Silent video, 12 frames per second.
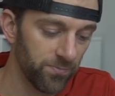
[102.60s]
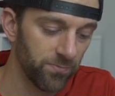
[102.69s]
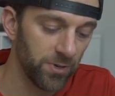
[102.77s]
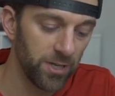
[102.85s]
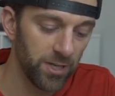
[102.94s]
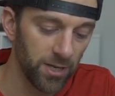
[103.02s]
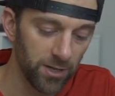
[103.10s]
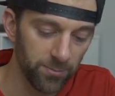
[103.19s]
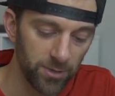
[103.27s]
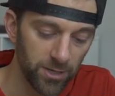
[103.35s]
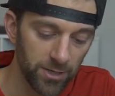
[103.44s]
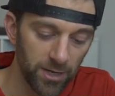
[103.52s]
freaking out
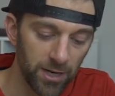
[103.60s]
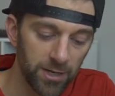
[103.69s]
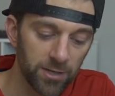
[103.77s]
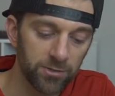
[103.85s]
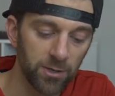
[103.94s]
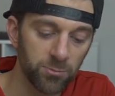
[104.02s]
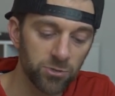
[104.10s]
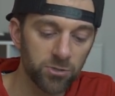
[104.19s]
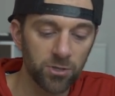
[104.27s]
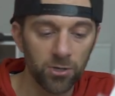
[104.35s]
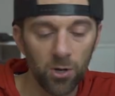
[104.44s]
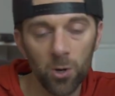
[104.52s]
about it, I guess I'm
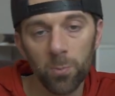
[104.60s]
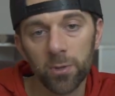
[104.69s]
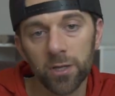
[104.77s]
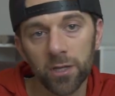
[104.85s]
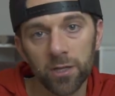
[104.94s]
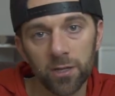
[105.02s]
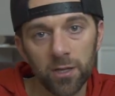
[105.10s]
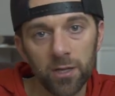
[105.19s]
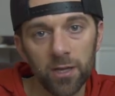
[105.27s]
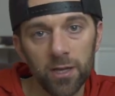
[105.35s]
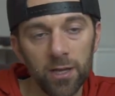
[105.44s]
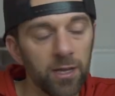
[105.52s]
just gonna open it
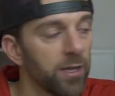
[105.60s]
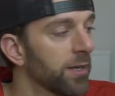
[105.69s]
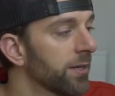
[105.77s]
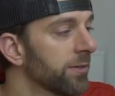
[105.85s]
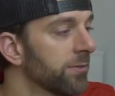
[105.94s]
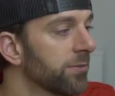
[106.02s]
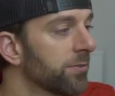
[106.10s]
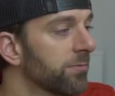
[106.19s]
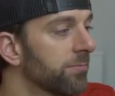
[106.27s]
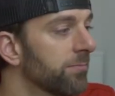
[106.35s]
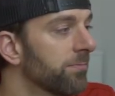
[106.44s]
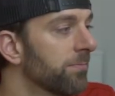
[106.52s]
and
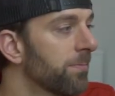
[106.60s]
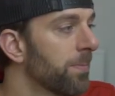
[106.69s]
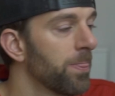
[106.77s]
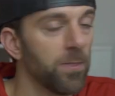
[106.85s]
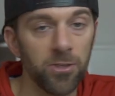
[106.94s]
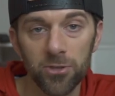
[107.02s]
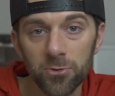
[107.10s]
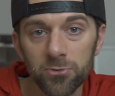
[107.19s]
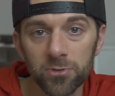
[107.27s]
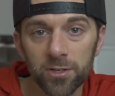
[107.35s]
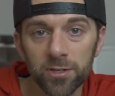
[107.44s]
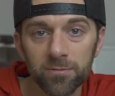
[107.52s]

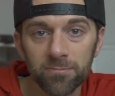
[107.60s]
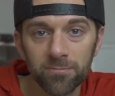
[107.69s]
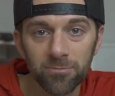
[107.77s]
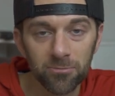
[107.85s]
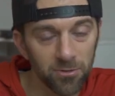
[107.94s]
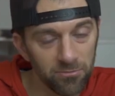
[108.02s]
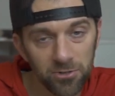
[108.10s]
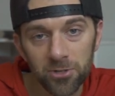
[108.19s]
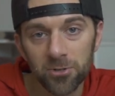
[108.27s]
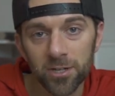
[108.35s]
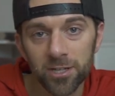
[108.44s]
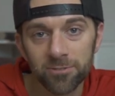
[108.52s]
use it,
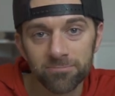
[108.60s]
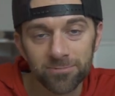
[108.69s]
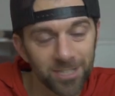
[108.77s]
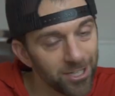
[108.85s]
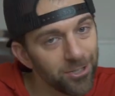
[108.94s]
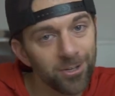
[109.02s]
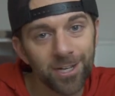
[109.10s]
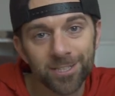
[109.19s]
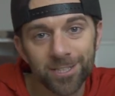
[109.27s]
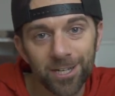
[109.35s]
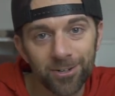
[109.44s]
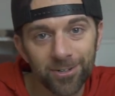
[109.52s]
review it, tell you
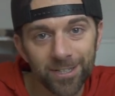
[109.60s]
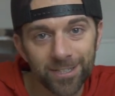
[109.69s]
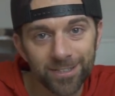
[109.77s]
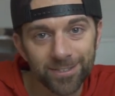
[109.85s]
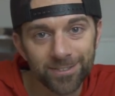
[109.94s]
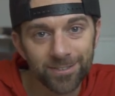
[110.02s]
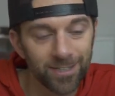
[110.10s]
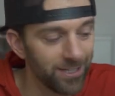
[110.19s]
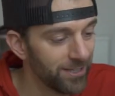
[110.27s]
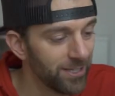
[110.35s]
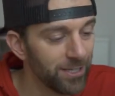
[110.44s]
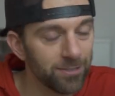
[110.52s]
guys how it is,
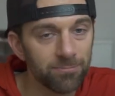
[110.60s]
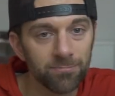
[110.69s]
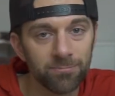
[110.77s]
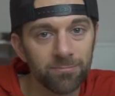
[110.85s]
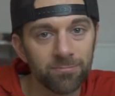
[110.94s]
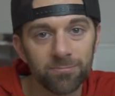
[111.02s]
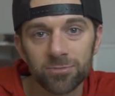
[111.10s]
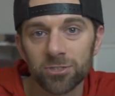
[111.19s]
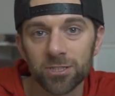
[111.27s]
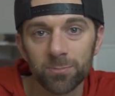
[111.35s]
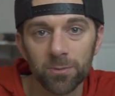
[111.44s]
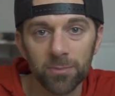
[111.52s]
and then
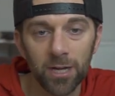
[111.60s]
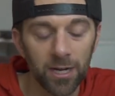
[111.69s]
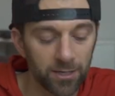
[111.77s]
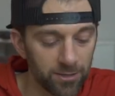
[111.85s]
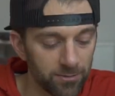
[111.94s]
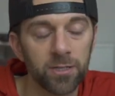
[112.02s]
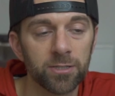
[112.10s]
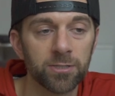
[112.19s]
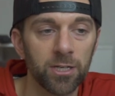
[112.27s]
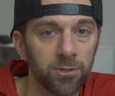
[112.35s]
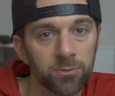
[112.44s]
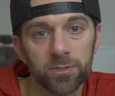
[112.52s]
ship it back because
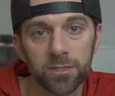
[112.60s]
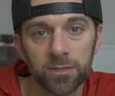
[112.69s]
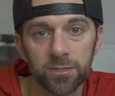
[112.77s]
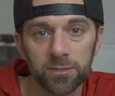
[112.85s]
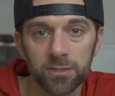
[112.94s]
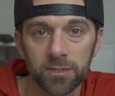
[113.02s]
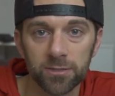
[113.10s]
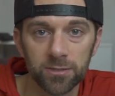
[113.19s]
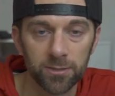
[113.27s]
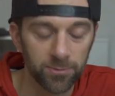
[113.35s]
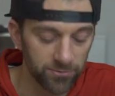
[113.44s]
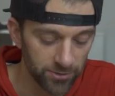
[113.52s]
I don't think this thing is
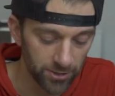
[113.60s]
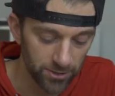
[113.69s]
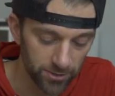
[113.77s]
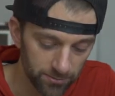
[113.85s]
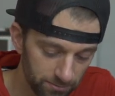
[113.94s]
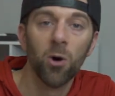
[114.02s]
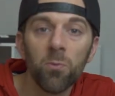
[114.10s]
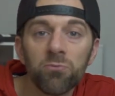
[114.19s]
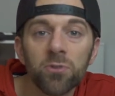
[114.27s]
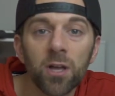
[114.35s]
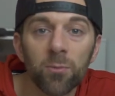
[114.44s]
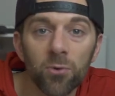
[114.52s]
gonna be very good.
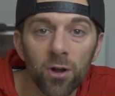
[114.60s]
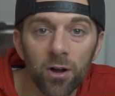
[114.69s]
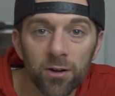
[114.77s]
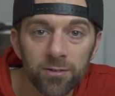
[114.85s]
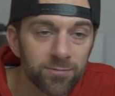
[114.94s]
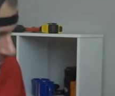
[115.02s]
Hopefully I'm wrong.